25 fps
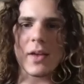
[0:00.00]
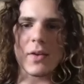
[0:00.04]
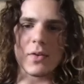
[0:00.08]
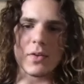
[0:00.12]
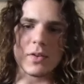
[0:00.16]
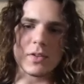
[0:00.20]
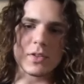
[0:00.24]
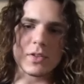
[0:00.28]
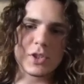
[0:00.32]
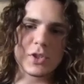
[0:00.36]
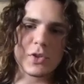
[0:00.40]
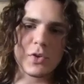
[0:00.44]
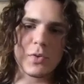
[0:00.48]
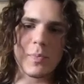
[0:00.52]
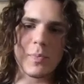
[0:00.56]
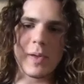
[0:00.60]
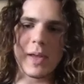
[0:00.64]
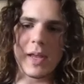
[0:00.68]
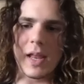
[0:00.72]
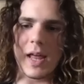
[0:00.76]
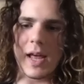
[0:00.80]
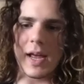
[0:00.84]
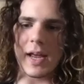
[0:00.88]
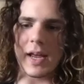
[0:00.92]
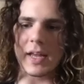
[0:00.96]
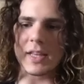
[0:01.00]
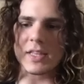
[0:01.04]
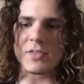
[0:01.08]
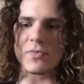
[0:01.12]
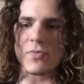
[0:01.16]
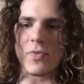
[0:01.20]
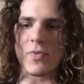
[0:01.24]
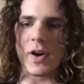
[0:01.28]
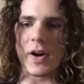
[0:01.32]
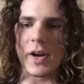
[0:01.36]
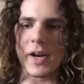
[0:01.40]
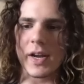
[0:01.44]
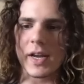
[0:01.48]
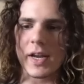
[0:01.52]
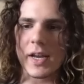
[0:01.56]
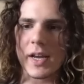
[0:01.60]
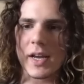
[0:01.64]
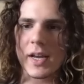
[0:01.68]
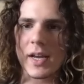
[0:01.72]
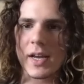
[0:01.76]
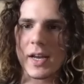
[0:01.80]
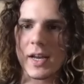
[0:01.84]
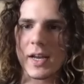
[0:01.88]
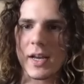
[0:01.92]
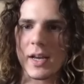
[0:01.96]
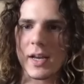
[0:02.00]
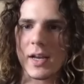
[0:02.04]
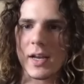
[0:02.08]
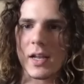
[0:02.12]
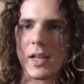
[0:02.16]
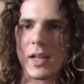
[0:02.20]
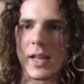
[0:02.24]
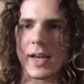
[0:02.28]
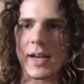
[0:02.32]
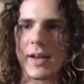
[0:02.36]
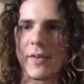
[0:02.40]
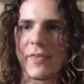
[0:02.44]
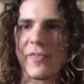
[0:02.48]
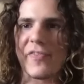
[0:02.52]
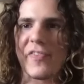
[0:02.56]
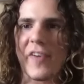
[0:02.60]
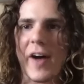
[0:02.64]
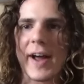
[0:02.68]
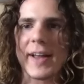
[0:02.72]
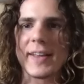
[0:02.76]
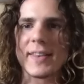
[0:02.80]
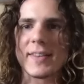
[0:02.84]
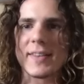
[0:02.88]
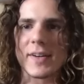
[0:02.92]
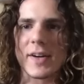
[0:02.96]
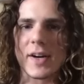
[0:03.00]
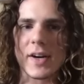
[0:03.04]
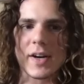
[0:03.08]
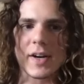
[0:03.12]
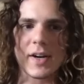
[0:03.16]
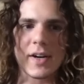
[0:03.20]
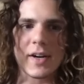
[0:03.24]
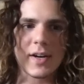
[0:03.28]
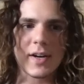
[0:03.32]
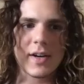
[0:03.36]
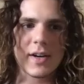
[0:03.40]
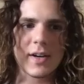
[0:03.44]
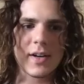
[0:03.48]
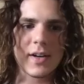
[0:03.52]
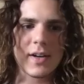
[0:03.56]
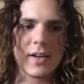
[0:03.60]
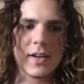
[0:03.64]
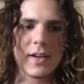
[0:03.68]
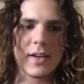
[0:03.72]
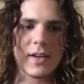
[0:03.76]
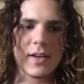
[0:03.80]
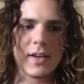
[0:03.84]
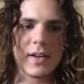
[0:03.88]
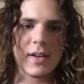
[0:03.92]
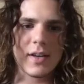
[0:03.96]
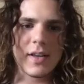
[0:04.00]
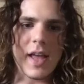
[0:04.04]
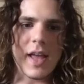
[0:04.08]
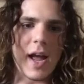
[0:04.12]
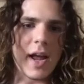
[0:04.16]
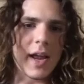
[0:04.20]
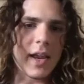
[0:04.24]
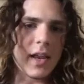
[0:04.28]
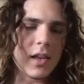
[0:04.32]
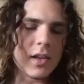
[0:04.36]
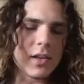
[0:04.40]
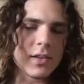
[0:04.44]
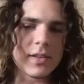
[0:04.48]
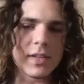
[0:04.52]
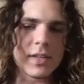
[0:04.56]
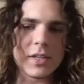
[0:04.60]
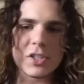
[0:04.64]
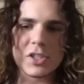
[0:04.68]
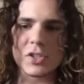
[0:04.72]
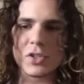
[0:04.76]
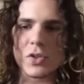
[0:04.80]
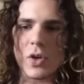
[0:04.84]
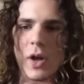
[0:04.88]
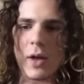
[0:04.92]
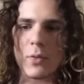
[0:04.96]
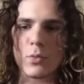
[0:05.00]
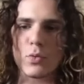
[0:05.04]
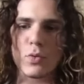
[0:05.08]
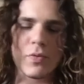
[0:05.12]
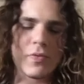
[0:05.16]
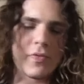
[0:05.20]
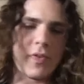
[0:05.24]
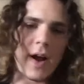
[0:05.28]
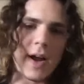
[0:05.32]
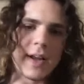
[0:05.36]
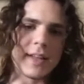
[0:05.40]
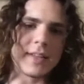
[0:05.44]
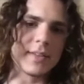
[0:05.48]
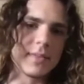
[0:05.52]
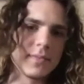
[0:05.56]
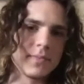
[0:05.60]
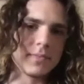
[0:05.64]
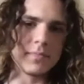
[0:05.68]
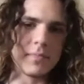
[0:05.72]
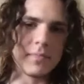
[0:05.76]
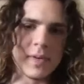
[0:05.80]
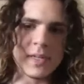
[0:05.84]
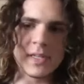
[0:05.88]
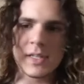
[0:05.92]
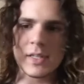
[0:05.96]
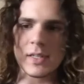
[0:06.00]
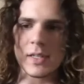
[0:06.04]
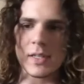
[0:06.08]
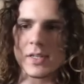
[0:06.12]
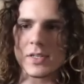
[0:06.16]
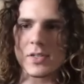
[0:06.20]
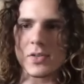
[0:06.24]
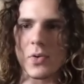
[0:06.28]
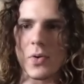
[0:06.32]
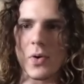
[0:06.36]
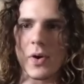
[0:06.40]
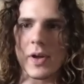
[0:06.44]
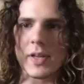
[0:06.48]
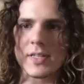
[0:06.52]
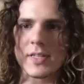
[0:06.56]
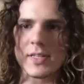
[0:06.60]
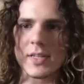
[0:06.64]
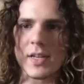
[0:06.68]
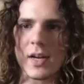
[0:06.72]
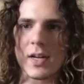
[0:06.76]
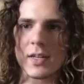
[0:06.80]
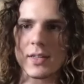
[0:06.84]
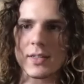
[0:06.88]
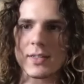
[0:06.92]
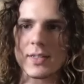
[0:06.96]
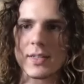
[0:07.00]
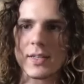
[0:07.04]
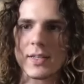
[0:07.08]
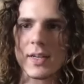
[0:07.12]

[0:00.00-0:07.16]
should be like it's very like a fighter. Yeah, it teaches you how to fight basically. So it's not MMA is